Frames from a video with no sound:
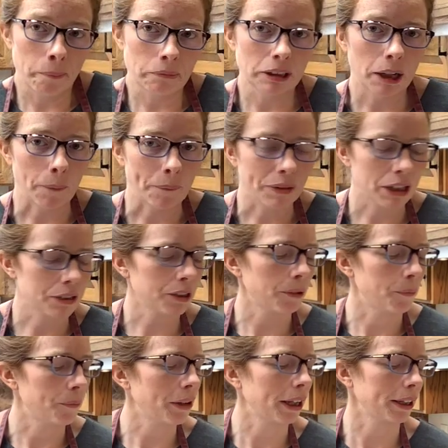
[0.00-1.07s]
Yeah, it's good.
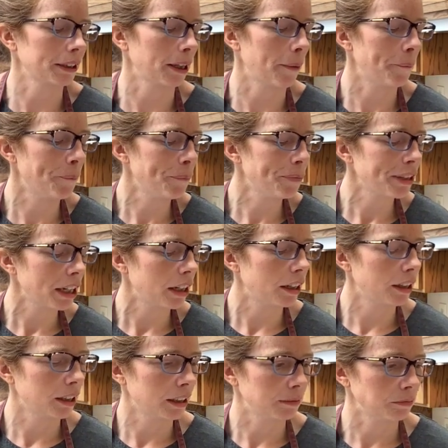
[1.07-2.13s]
I like that.
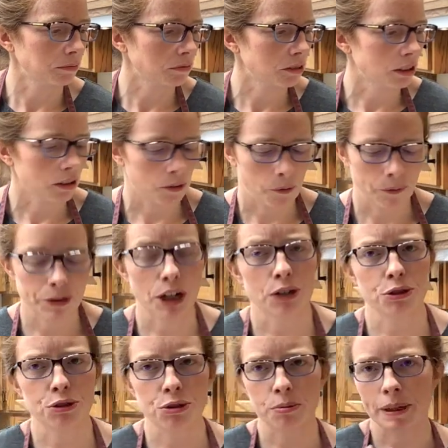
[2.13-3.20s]
Not
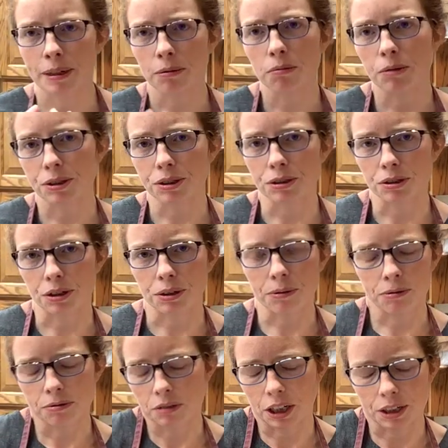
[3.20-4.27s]
too sweet, which is good.
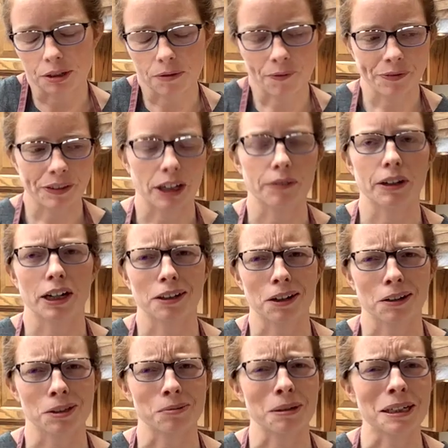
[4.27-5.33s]
Nice. I've had a lot
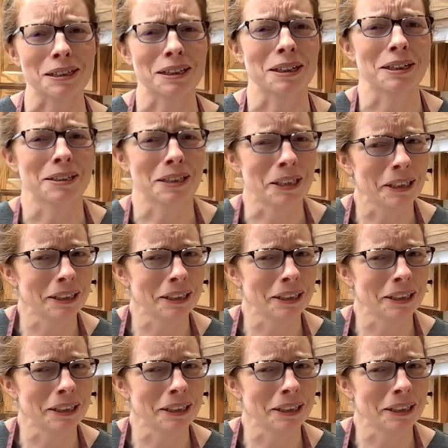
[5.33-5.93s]
of sweets lately.